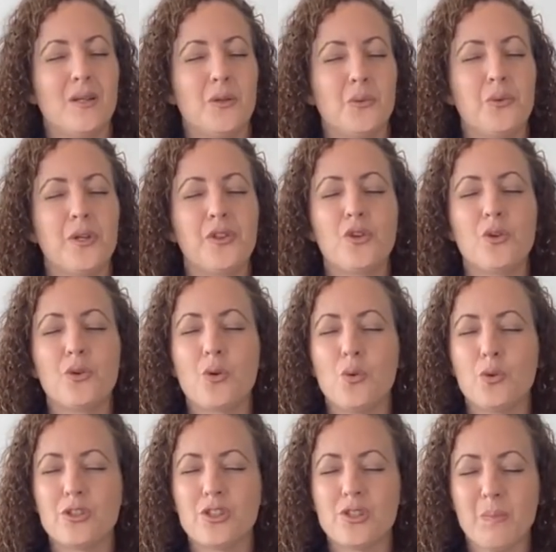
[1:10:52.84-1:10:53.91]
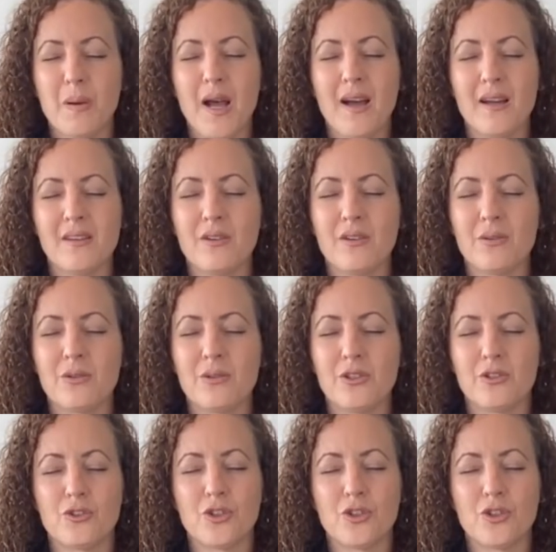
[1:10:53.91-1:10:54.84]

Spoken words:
with your gorgeous partner or your